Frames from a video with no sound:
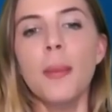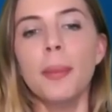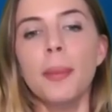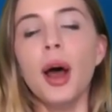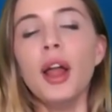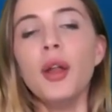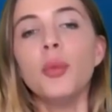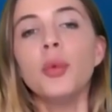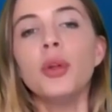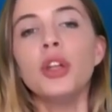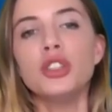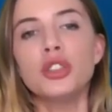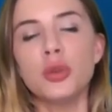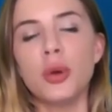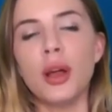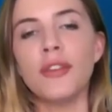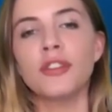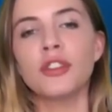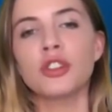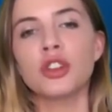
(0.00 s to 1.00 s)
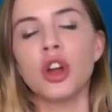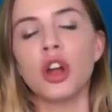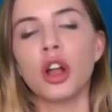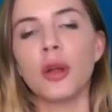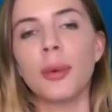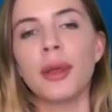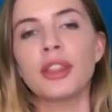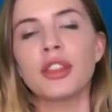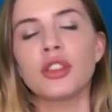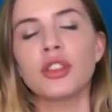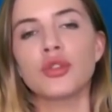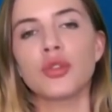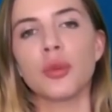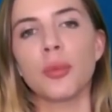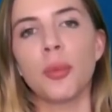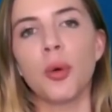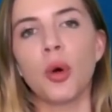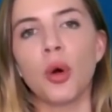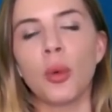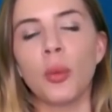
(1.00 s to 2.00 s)
But we do have to talk about this
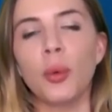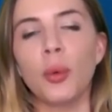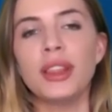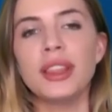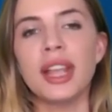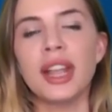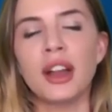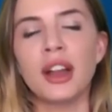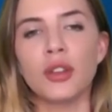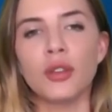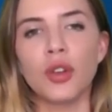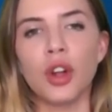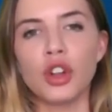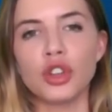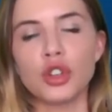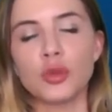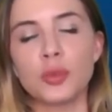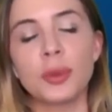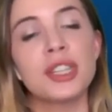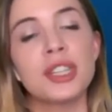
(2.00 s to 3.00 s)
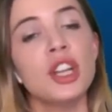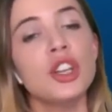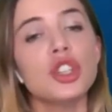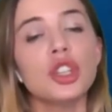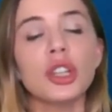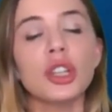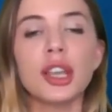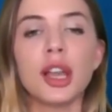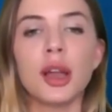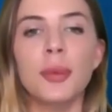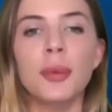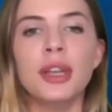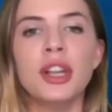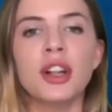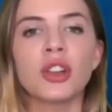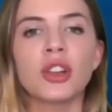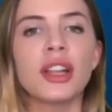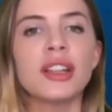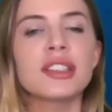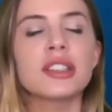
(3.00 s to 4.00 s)
report with Aaron Rodgers potentially coming
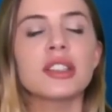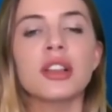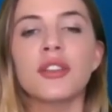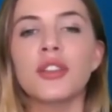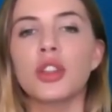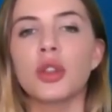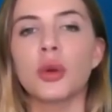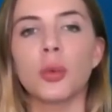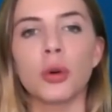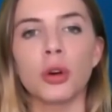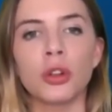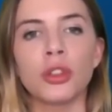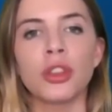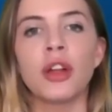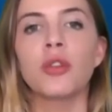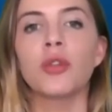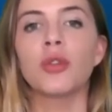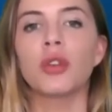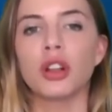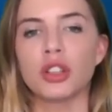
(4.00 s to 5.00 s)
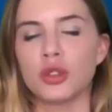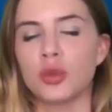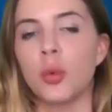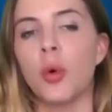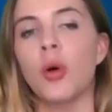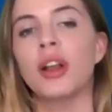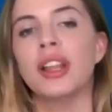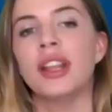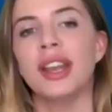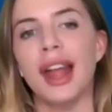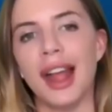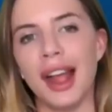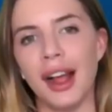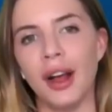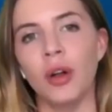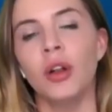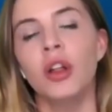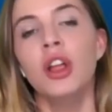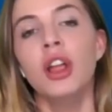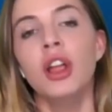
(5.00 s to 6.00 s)
here. Let's live in the world that Russ wanted
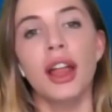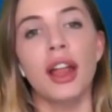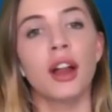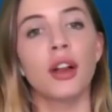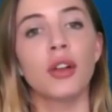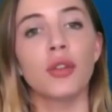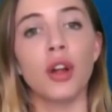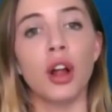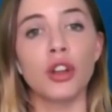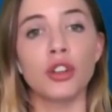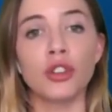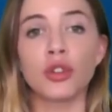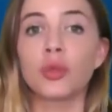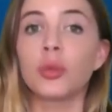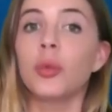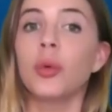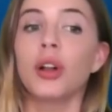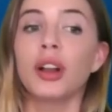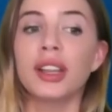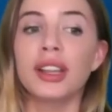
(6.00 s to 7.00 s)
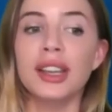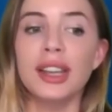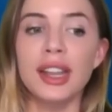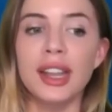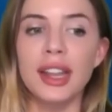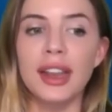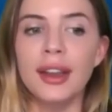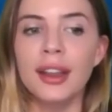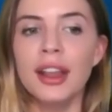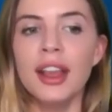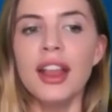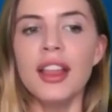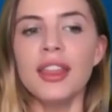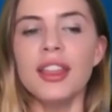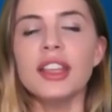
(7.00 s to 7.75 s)
out. Aaron Rodgers wanted in.